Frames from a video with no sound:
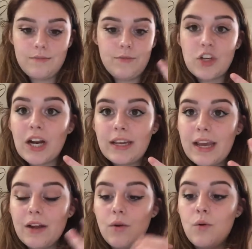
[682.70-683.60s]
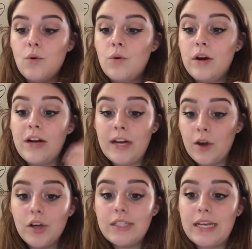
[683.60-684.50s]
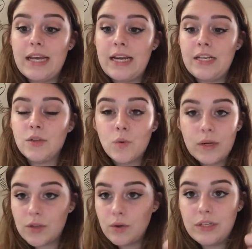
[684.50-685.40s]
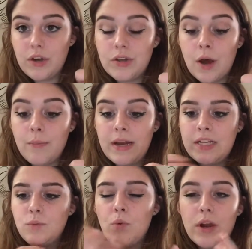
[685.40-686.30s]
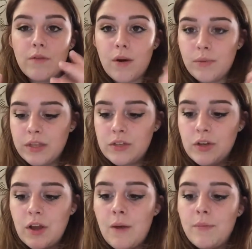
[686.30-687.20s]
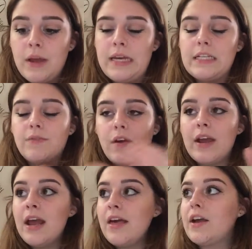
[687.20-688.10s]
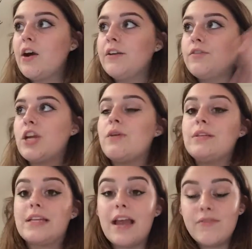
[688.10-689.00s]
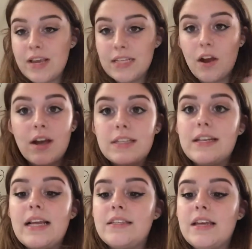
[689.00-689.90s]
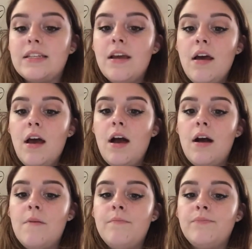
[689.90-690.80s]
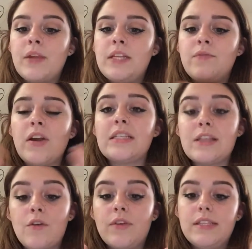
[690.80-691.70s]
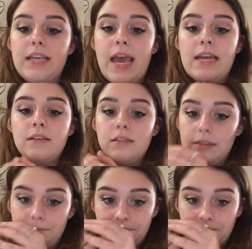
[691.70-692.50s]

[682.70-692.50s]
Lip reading: jacket or in a hoodie, and he's always got his hood up and he's walking around with his hood up, and he's very, it kind of shows again that he's isolated, and he's very self-contained,